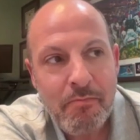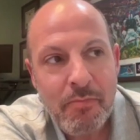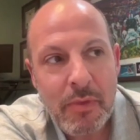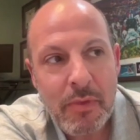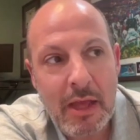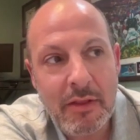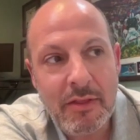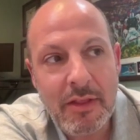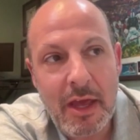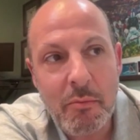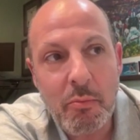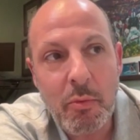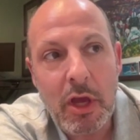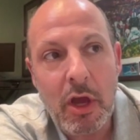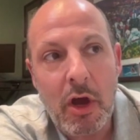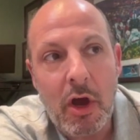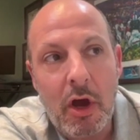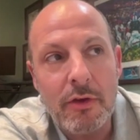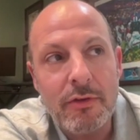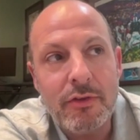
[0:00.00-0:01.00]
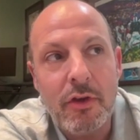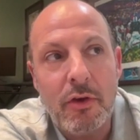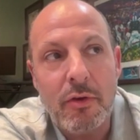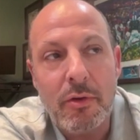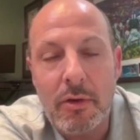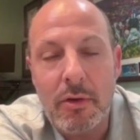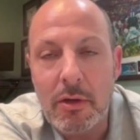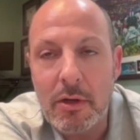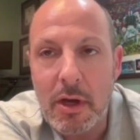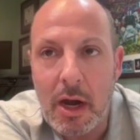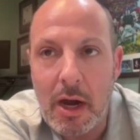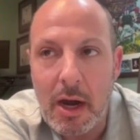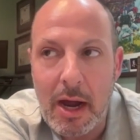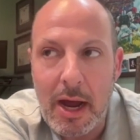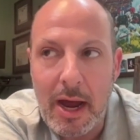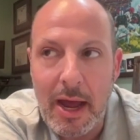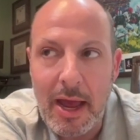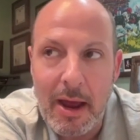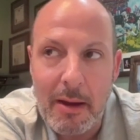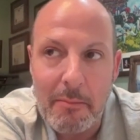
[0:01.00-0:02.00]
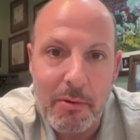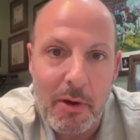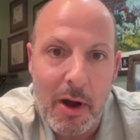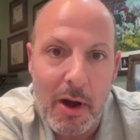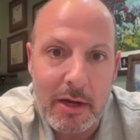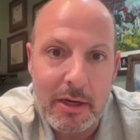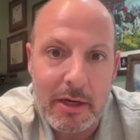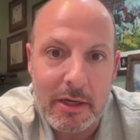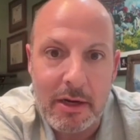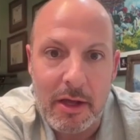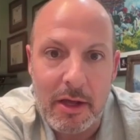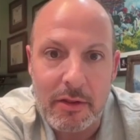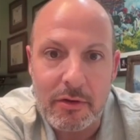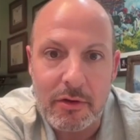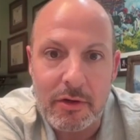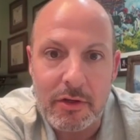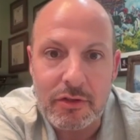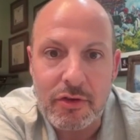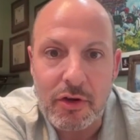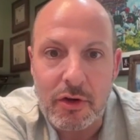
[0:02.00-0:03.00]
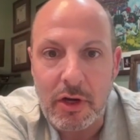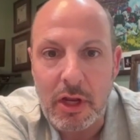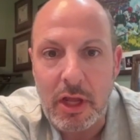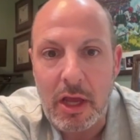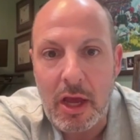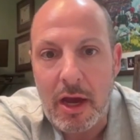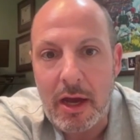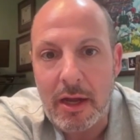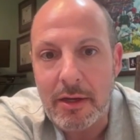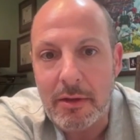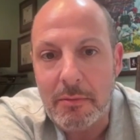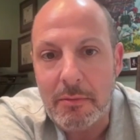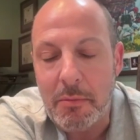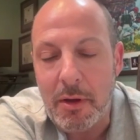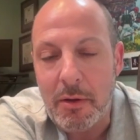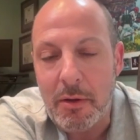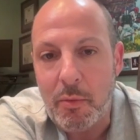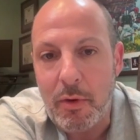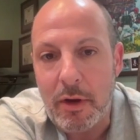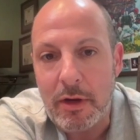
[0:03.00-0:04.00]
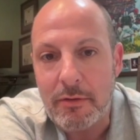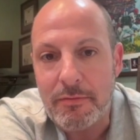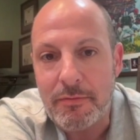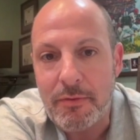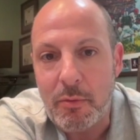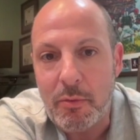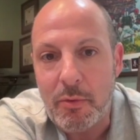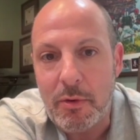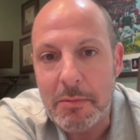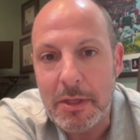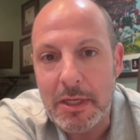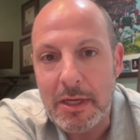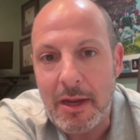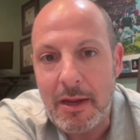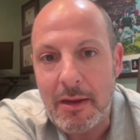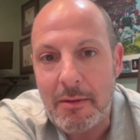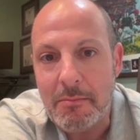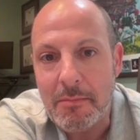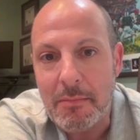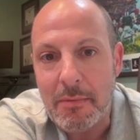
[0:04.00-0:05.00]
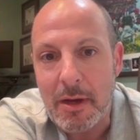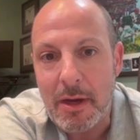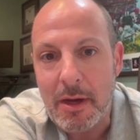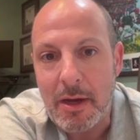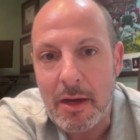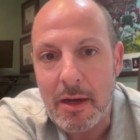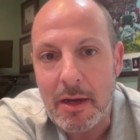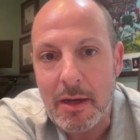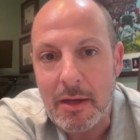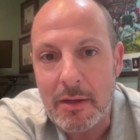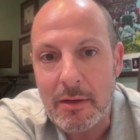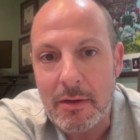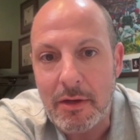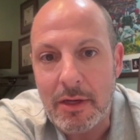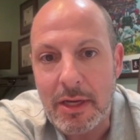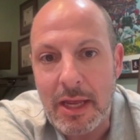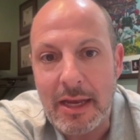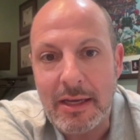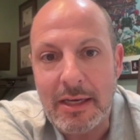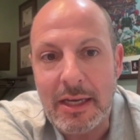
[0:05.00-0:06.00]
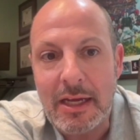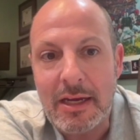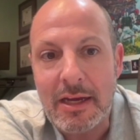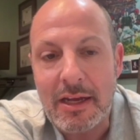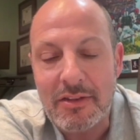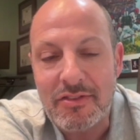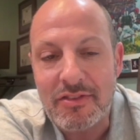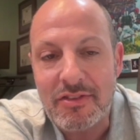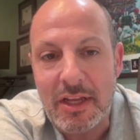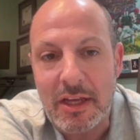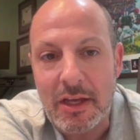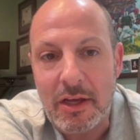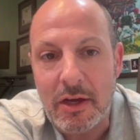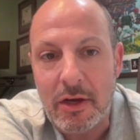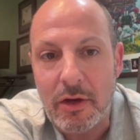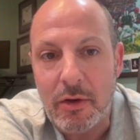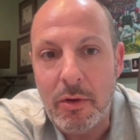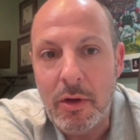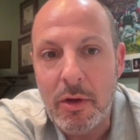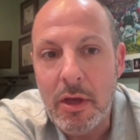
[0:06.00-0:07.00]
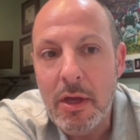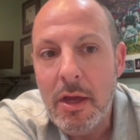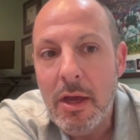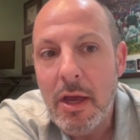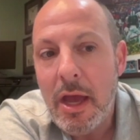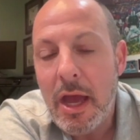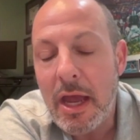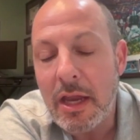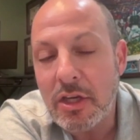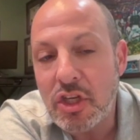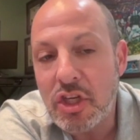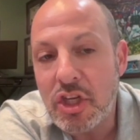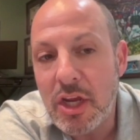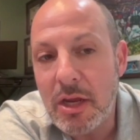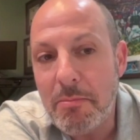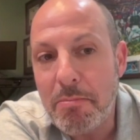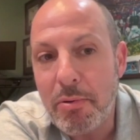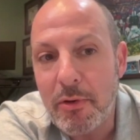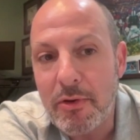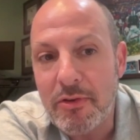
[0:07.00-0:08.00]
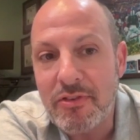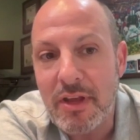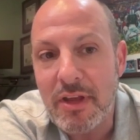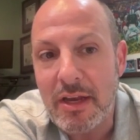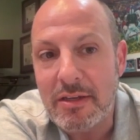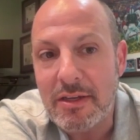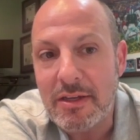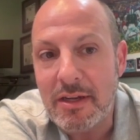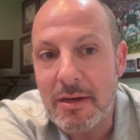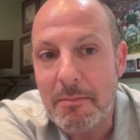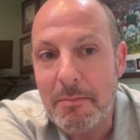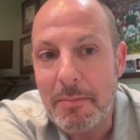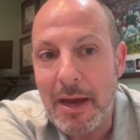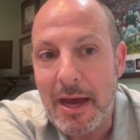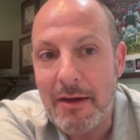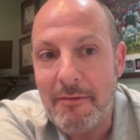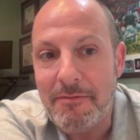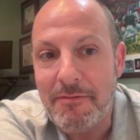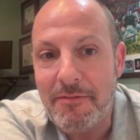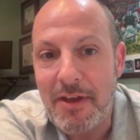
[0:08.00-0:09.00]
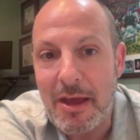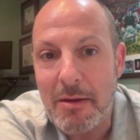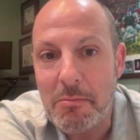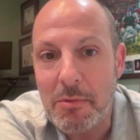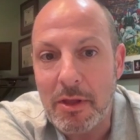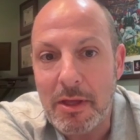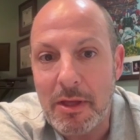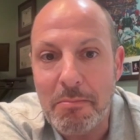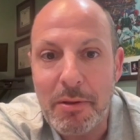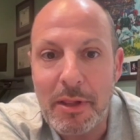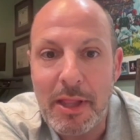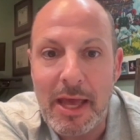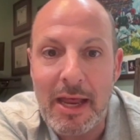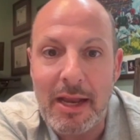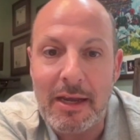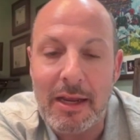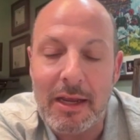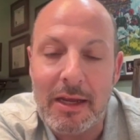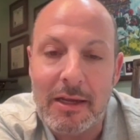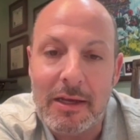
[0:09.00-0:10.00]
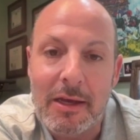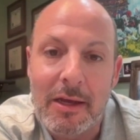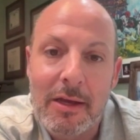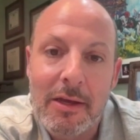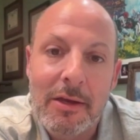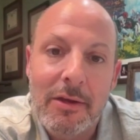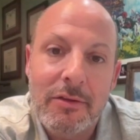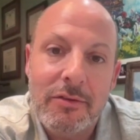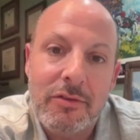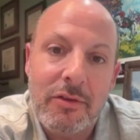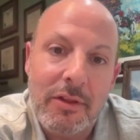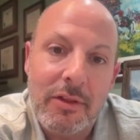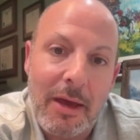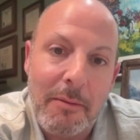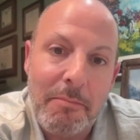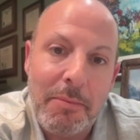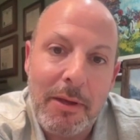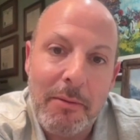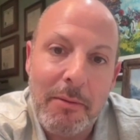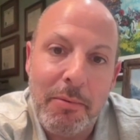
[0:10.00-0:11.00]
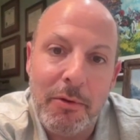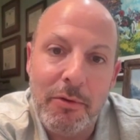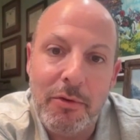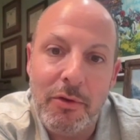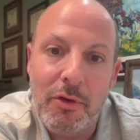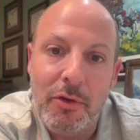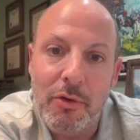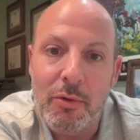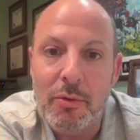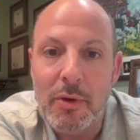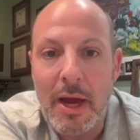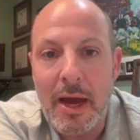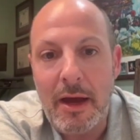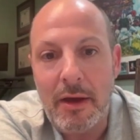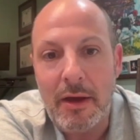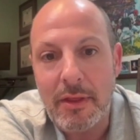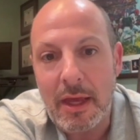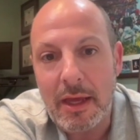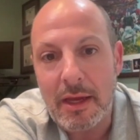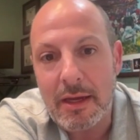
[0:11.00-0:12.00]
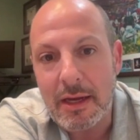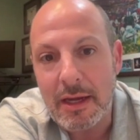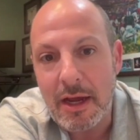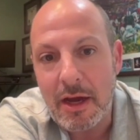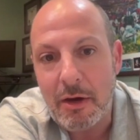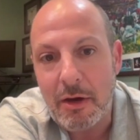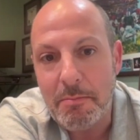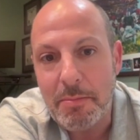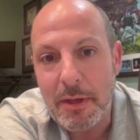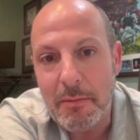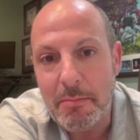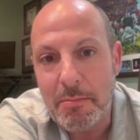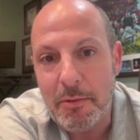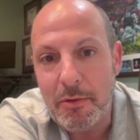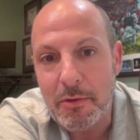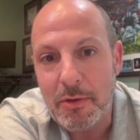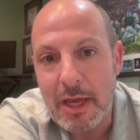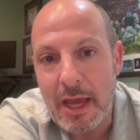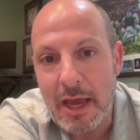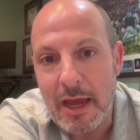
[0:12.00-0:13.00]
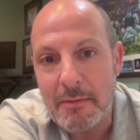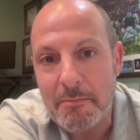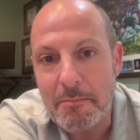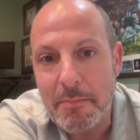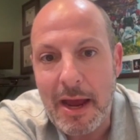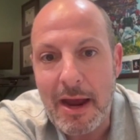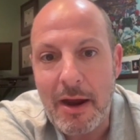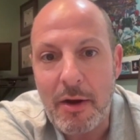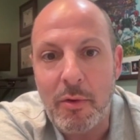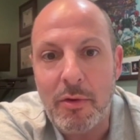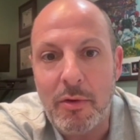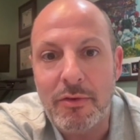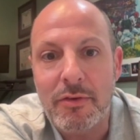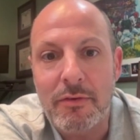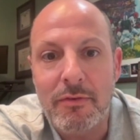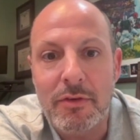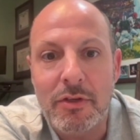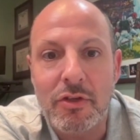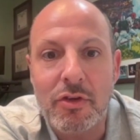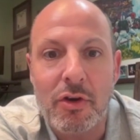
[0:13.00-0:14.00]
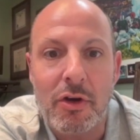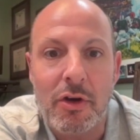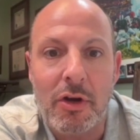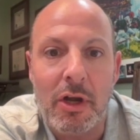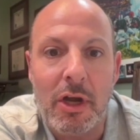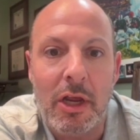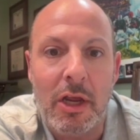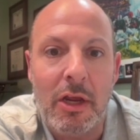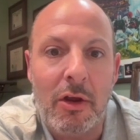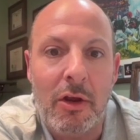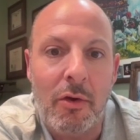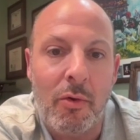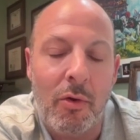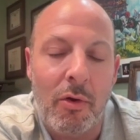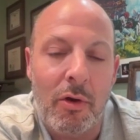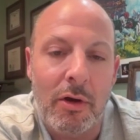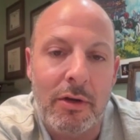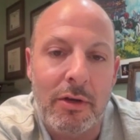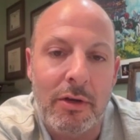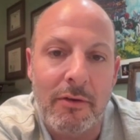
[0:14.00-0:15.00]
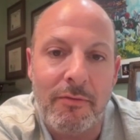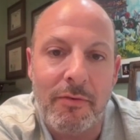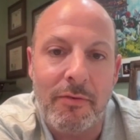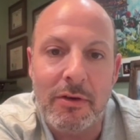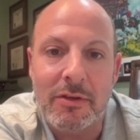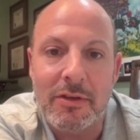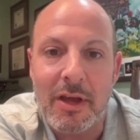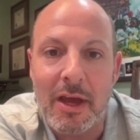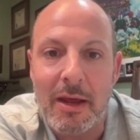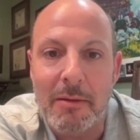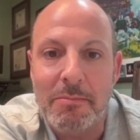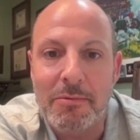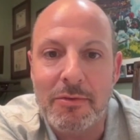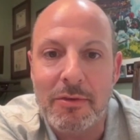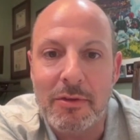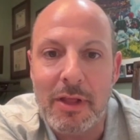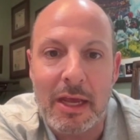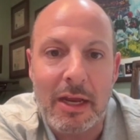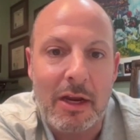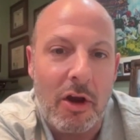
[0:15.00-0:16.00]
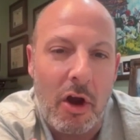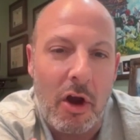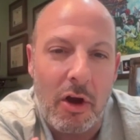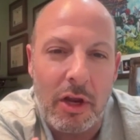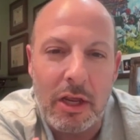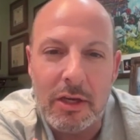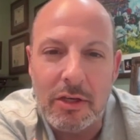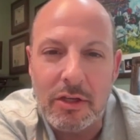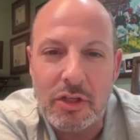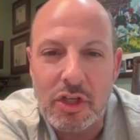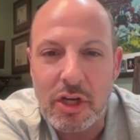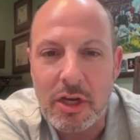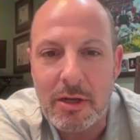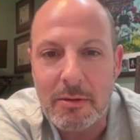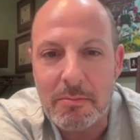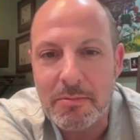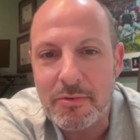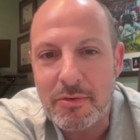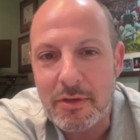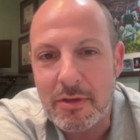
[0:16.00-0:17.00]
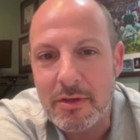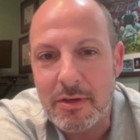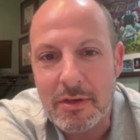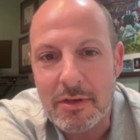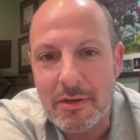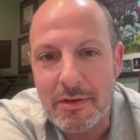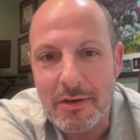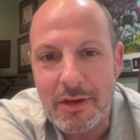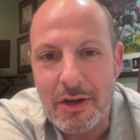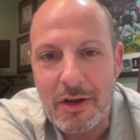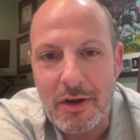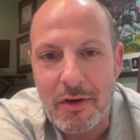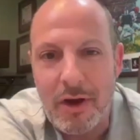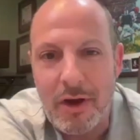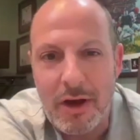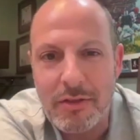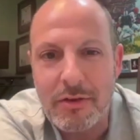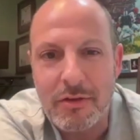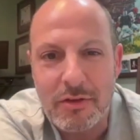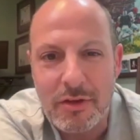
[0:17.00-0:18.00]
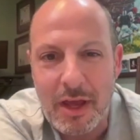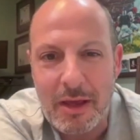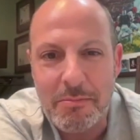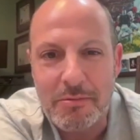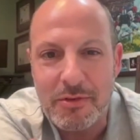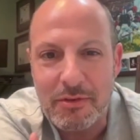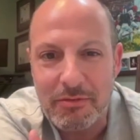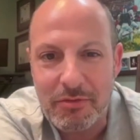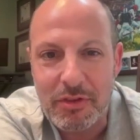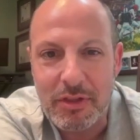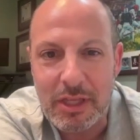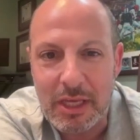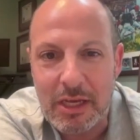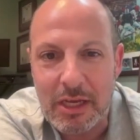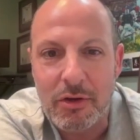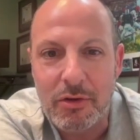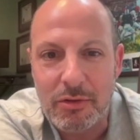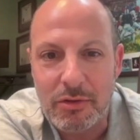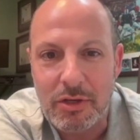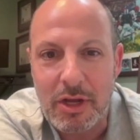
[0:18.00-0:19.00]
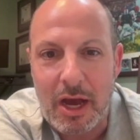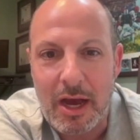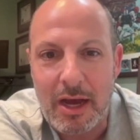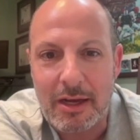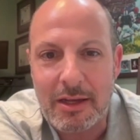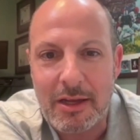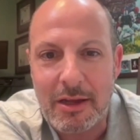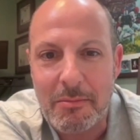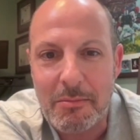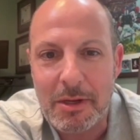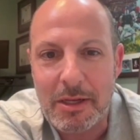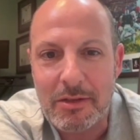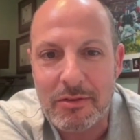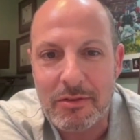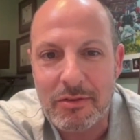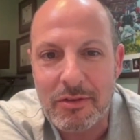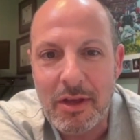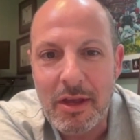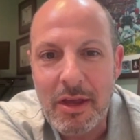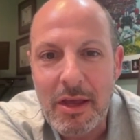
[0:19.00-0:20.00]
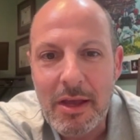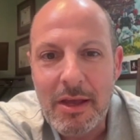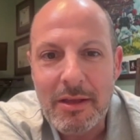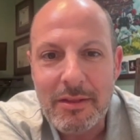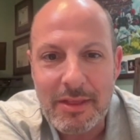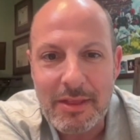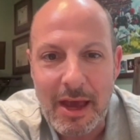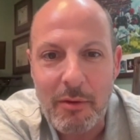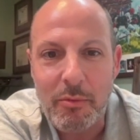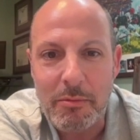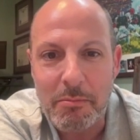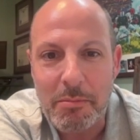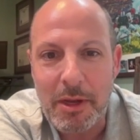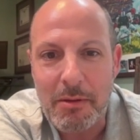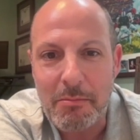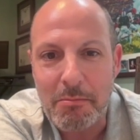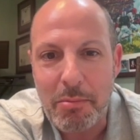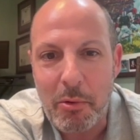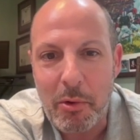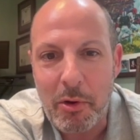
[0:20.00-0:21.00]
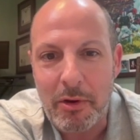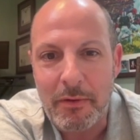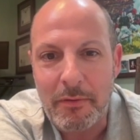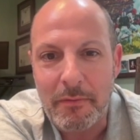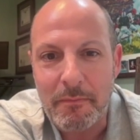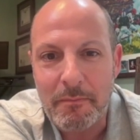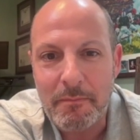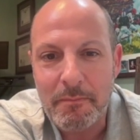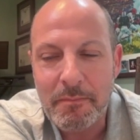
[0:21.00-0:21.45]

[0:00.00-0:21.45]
And then we also, I brought another attorney on, a wonderful woman named Yendi Castillo, and she presented about family planning so that people knew how they could help people get powers of attorney or different types of like guardianships and, other types of legal documents that would be important.